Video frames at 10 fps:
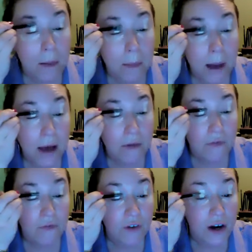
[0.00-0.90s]
But
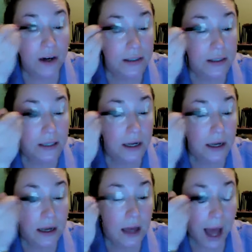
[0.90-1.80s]
first,
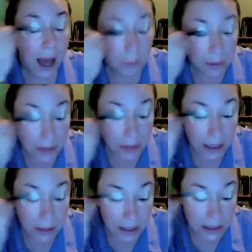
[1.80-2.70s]
I
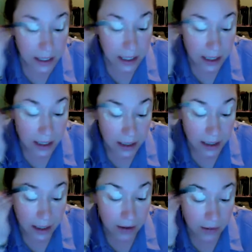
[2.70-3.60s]
blend this in.